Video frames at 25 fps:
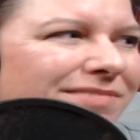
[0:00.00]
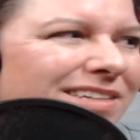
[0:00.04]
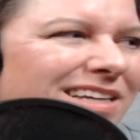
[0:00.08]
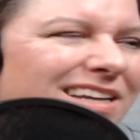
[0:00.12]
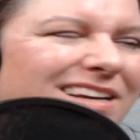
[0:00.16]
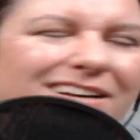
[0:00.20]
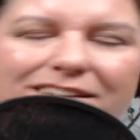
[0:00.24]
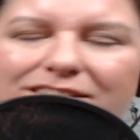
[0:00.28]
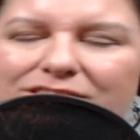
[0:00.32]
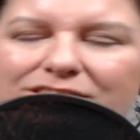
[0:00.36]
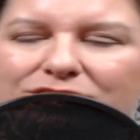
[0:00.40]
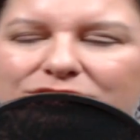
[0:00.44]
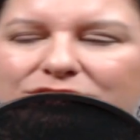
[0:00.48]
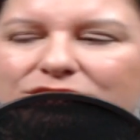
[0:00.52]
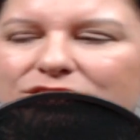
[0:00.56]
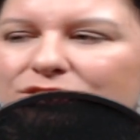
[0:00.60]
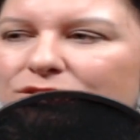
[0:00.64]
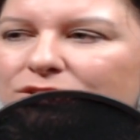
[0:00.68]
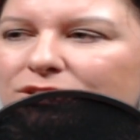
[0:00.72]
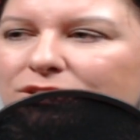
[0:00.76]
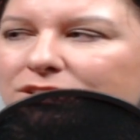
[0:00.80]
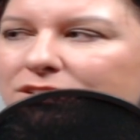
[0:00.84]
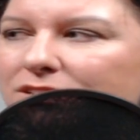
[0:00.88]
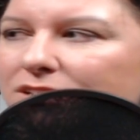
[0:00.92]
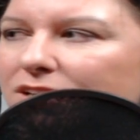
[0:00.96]
yeah, you do.
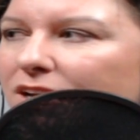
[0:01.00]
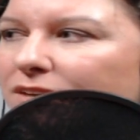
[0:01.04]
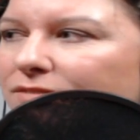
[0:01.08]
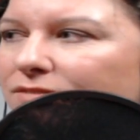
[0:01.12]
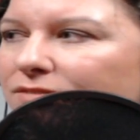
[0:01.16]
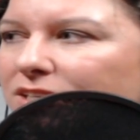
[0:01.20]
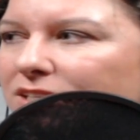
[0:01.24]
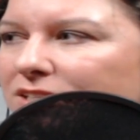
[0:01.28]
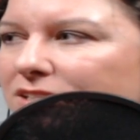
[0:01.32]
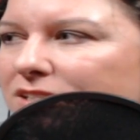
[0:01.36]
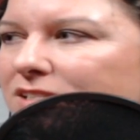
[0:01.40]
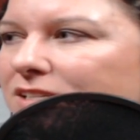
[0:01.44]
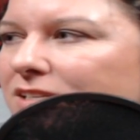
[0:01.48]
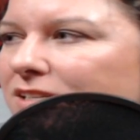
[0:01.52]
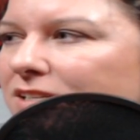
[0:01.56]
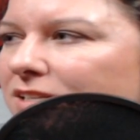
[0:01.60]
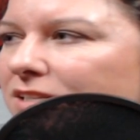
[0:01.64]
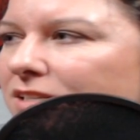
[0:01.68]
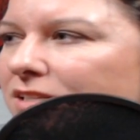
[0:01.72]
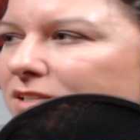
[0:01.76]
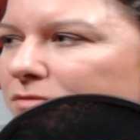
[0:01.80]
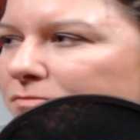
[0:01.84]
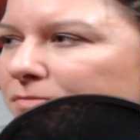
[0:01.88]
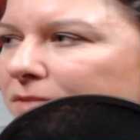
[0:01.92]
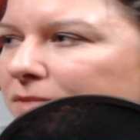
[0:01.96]
It's kind of an
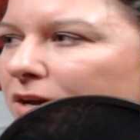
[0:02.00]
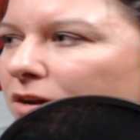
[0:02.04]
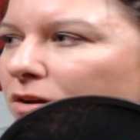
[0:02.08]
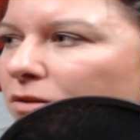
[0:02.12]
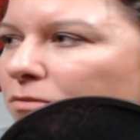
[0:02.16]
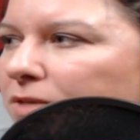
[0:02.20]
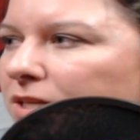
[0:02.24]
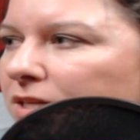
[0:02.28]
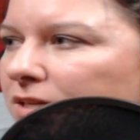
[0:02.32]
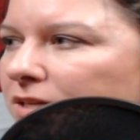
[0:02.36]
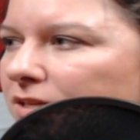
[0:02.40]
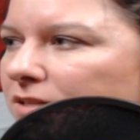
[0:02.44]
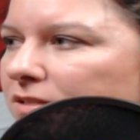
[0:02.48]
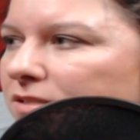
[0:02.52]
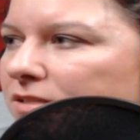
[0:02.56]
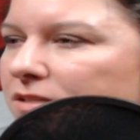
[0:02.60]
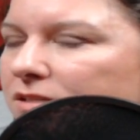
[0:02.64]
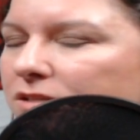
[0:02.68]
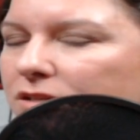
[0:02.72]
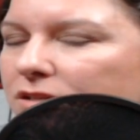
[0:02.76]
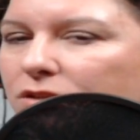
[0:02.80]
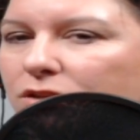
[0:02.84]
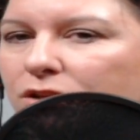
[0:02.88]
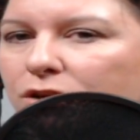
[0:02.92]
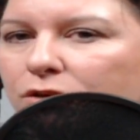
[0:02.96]
acidic smell because it's
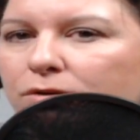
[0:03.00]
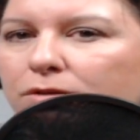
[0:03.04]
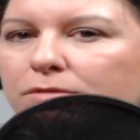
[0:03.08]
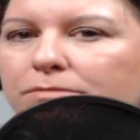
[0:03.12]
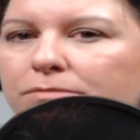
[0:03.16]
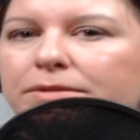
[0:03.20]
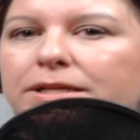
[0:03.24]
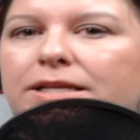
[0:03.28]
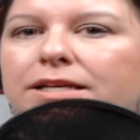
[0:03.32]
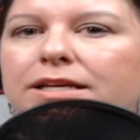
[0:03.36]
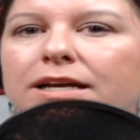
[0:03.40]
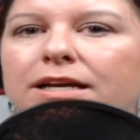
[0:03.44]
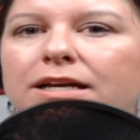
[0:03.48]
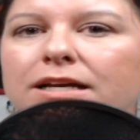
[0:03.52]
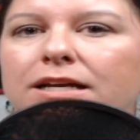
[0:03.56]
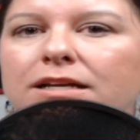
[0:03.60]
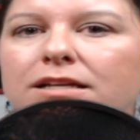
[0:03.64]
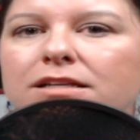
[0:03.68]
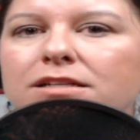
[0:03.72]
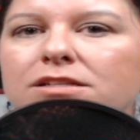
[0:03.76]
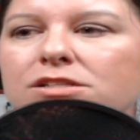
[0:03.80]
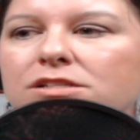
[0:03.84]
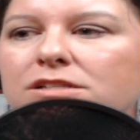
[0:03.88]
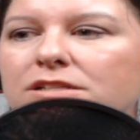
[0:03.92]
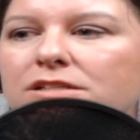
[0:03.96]
a lower
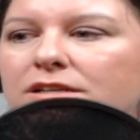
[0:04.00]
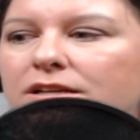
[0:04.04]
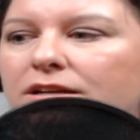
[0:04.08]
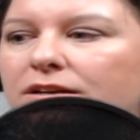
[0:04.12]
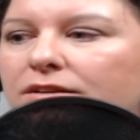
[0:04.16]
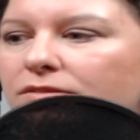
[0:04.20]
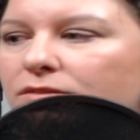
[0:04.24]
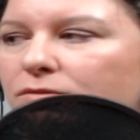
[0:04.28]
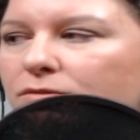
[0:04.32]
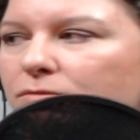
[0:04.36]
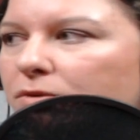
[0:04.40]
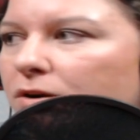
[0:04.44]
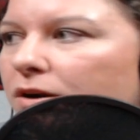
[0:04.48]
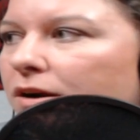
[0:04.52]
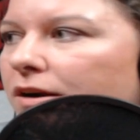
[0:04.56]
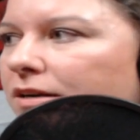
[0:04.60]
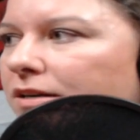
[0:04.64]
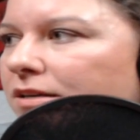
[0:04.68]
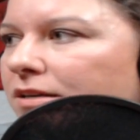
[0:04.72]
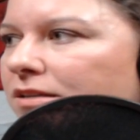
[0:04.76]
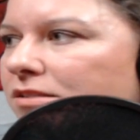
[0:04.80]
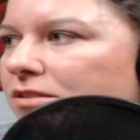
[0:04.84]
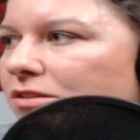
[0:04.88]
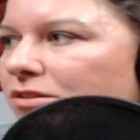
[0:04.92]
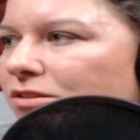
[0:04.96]
pH of a
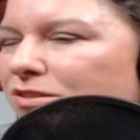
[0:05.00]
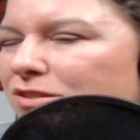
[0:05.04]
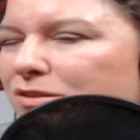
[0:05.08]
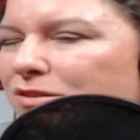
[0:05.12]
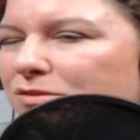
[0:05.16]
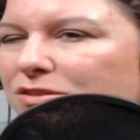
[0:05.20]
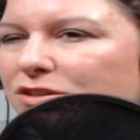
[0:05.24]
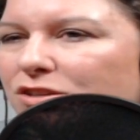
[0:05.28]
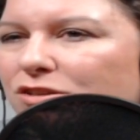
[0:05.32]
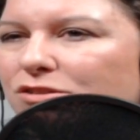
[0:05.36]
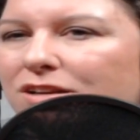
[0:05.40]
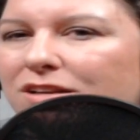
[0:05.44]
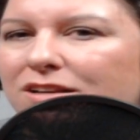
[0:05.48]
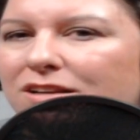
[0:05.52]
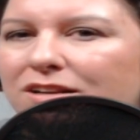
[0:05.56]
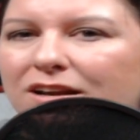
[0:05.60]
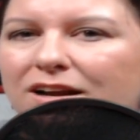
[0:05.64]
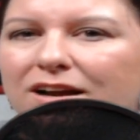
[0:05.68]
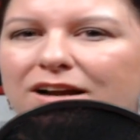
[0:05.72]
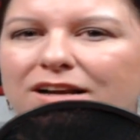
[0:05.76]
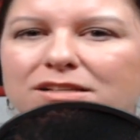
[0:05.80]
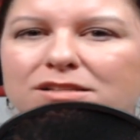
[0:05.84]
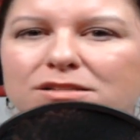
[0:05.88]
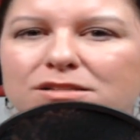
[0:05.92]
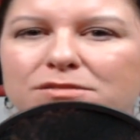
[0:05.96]
product, so you can
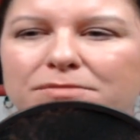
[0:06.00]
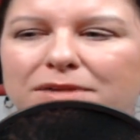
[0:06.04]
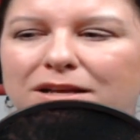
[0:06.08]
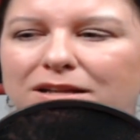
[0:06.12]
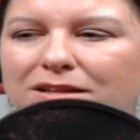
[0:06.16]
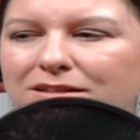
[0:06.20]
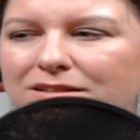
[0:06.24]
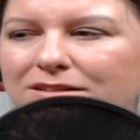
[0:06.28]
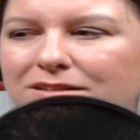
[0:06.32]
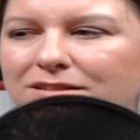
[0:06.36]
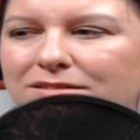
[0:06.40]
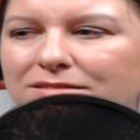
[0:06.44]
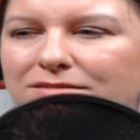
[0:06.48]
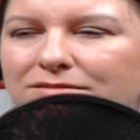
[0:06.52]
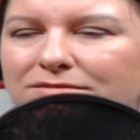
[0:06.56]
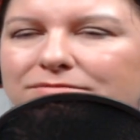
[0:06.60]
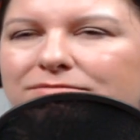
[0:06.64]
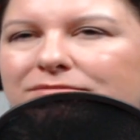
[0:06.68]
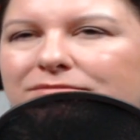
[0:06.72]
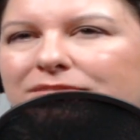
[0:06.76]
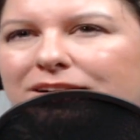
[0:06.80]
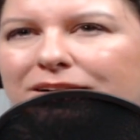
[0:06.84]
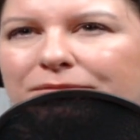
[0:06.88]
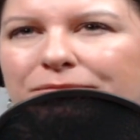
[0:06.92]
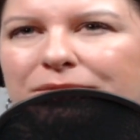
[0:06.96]
kind of smell it.
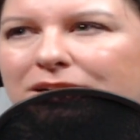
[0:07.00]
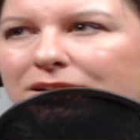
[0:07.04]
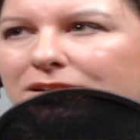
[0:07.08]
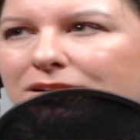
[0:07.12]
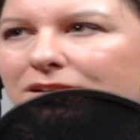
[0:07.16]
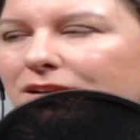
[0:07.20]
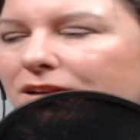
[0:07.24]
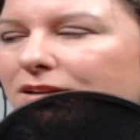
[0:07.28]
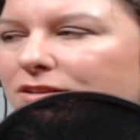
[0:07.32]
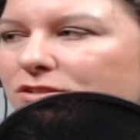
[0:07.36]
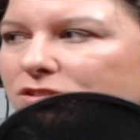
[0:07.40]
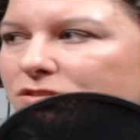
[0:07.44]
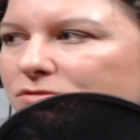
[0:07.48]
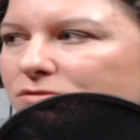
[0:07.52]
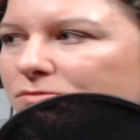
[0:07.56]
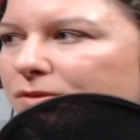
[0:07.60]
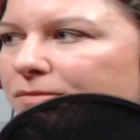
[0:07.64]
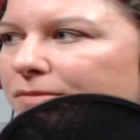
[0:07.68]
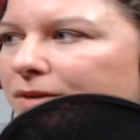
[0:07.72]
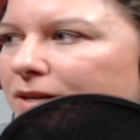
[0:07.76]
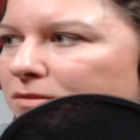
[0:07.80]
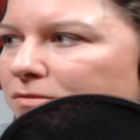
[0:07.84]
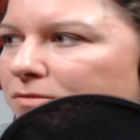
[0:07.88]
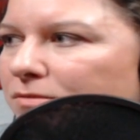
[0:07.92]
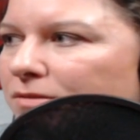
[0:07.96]
I mean, it just
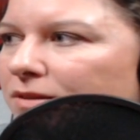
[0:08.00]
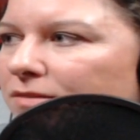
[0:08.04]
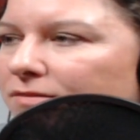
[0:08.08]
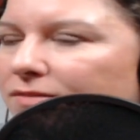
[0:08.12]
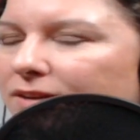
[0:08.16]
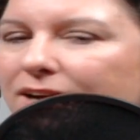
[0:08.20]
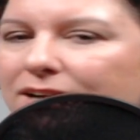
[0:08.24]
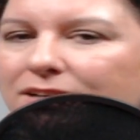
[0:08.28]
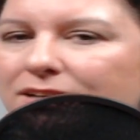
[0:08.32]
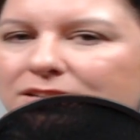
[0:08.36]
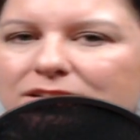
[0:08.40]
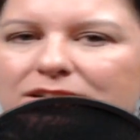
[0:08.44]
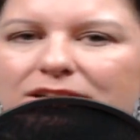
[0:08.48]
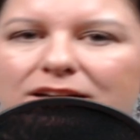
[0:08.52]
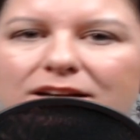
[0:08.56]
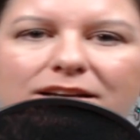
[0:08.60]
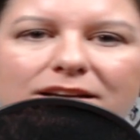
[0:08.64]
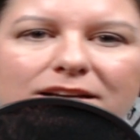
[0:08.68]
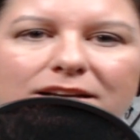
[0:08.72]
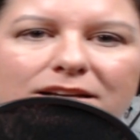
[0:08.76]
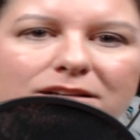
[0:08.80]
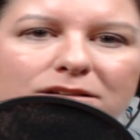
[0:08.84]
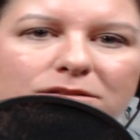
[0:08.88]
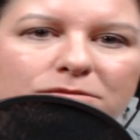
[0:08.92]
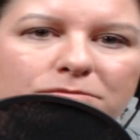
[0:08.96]
reminds me of acid, I
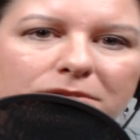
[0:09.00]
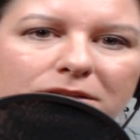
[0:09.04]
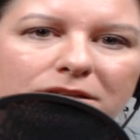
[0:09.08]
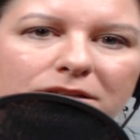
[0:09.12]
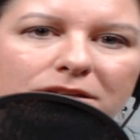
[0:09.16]
guess, but